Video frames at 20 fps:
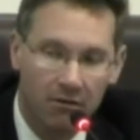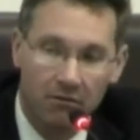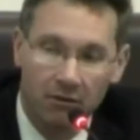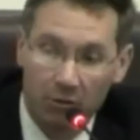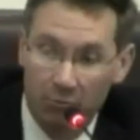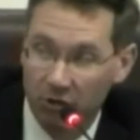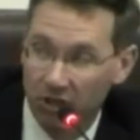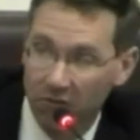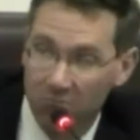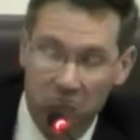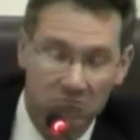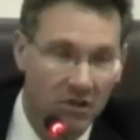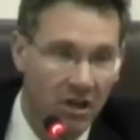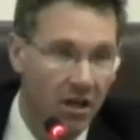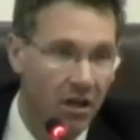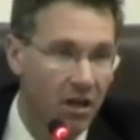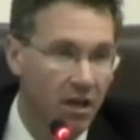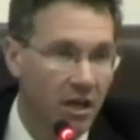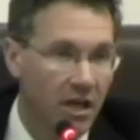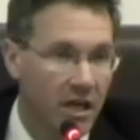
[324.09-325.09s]
I mean,
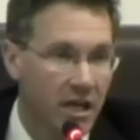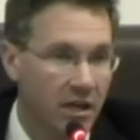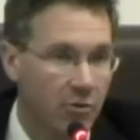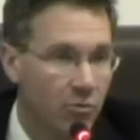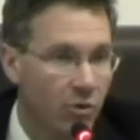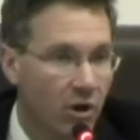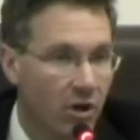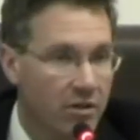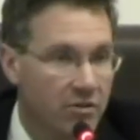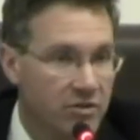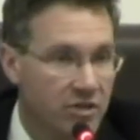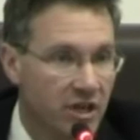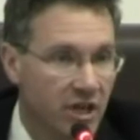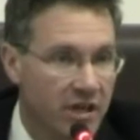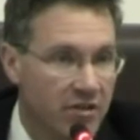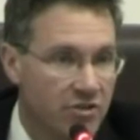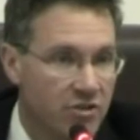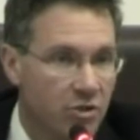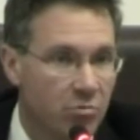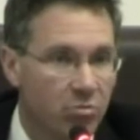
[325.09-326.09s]
he was
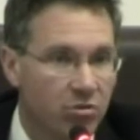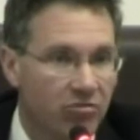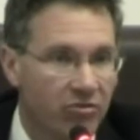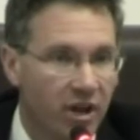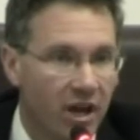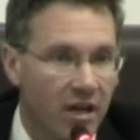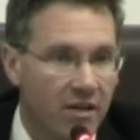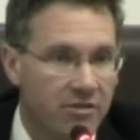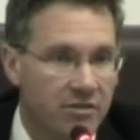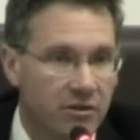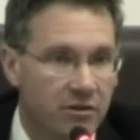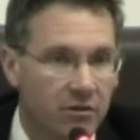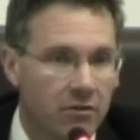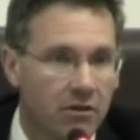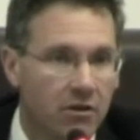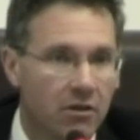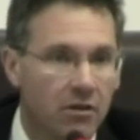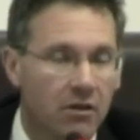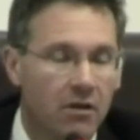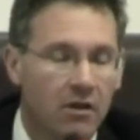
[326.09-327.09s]
a supervisor
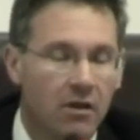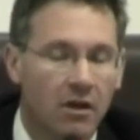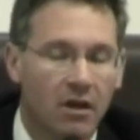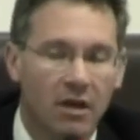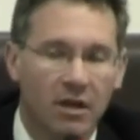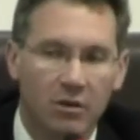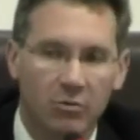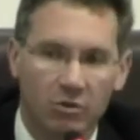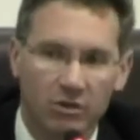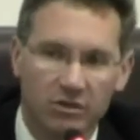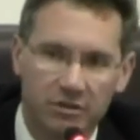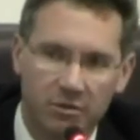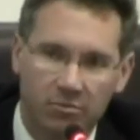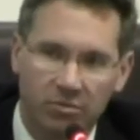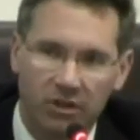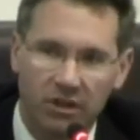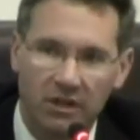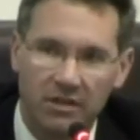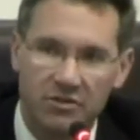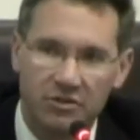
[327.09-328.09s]
he was a
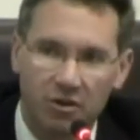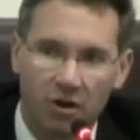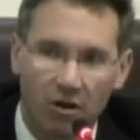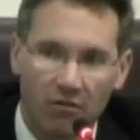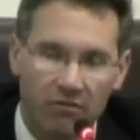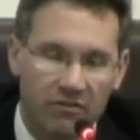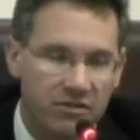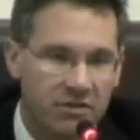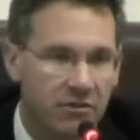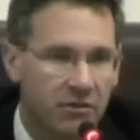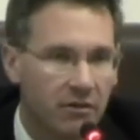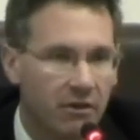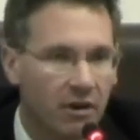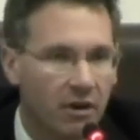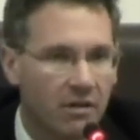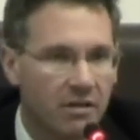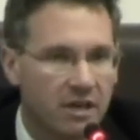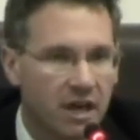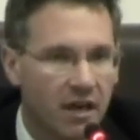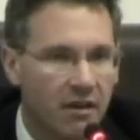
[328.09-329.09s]
police officer in
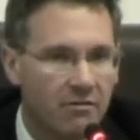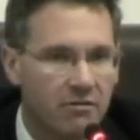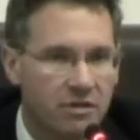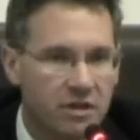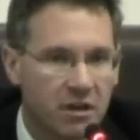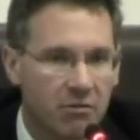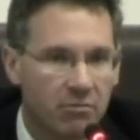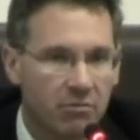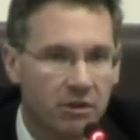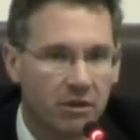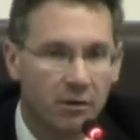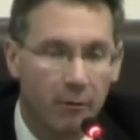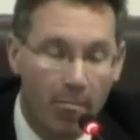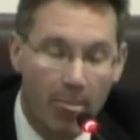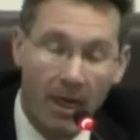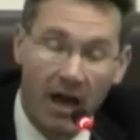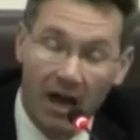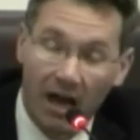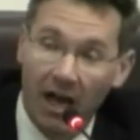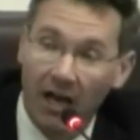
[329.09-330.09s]
our township.
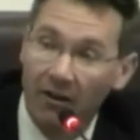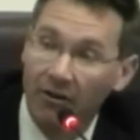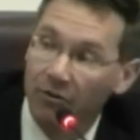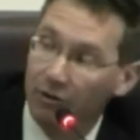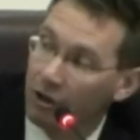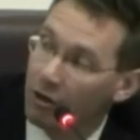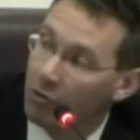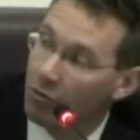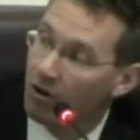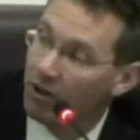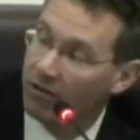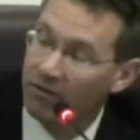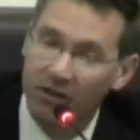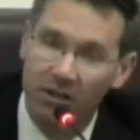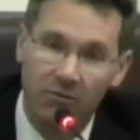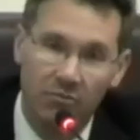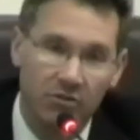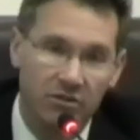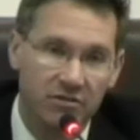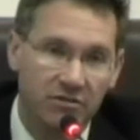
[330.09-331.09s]
I don't know whether
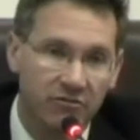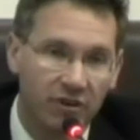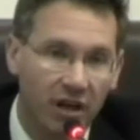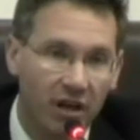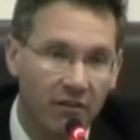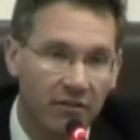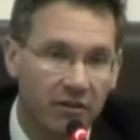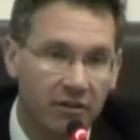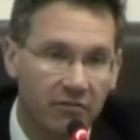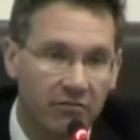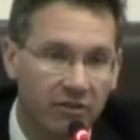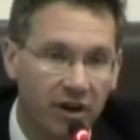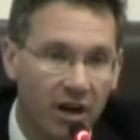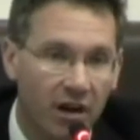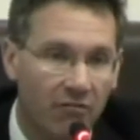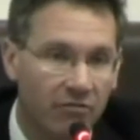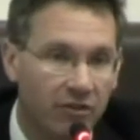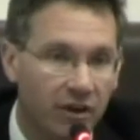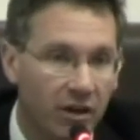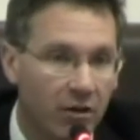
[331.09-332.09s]
he was a volunteer
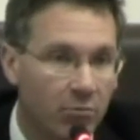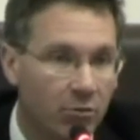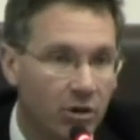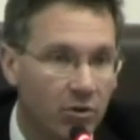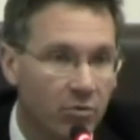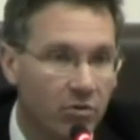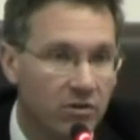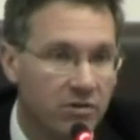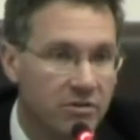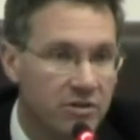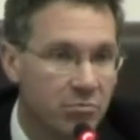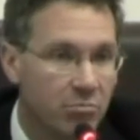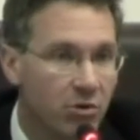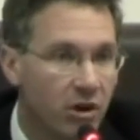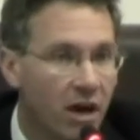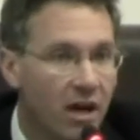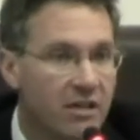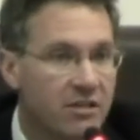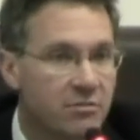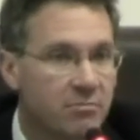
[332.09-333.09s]
firefighter, but it wouldn't
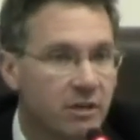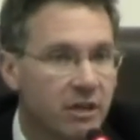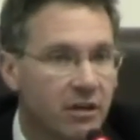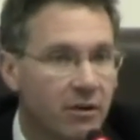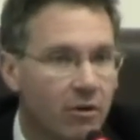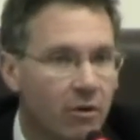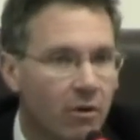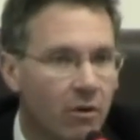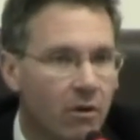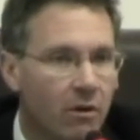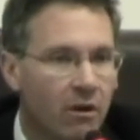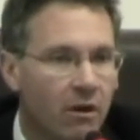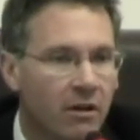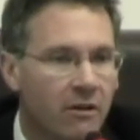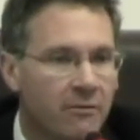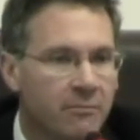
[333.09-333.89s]
surprise me at all.